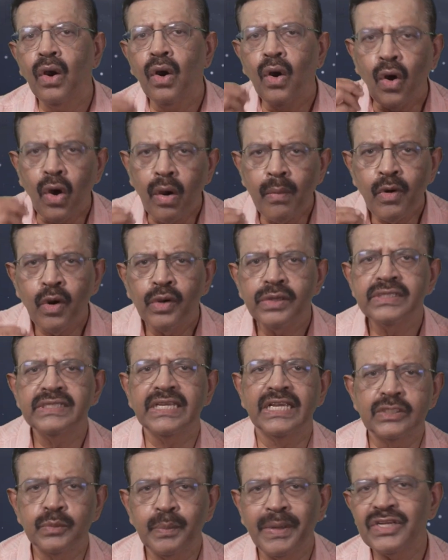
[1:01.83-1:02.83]
Hormones,
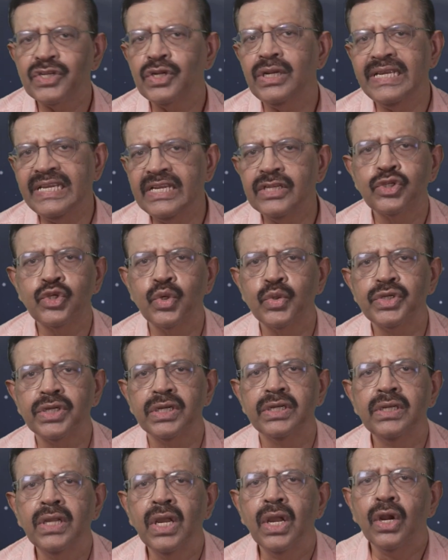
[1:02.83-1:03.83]
especially
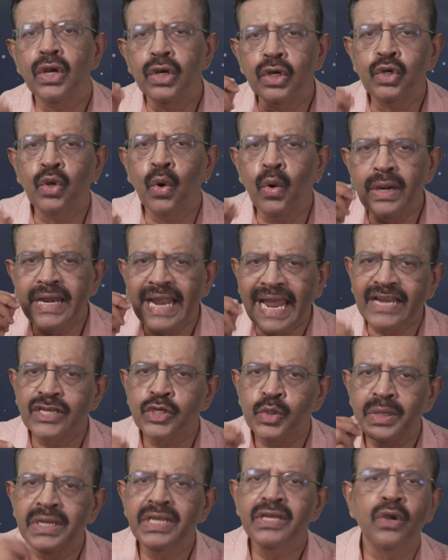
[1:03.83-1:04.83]
estrogen, don't
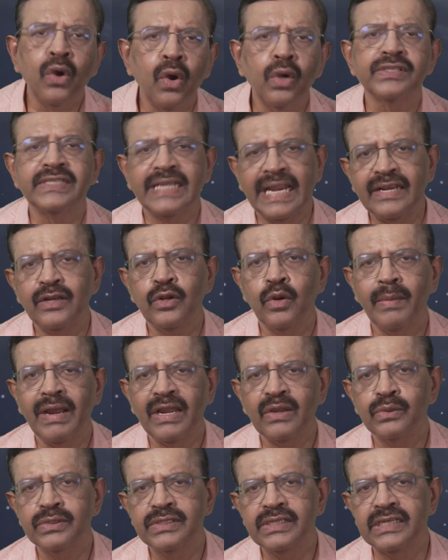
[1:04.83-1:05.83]
actually cause
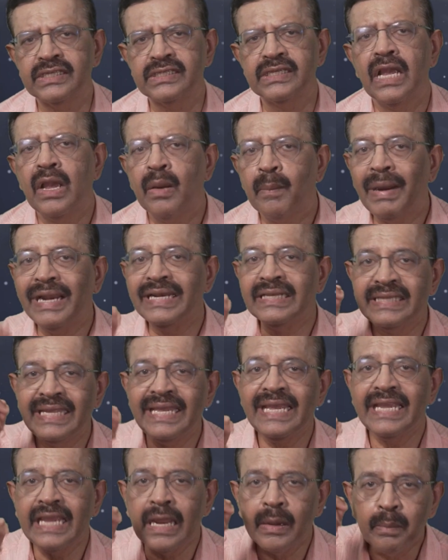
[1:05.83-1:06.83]
adenomyosis, but
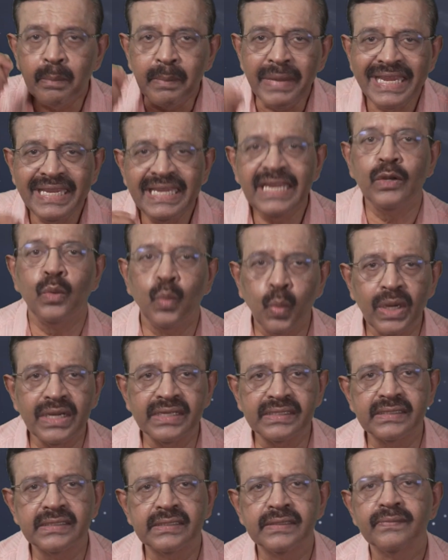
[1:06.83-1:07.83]
they can make it
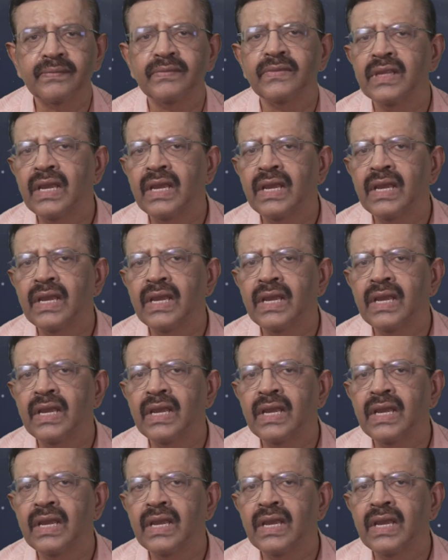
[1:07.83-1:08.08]
worse.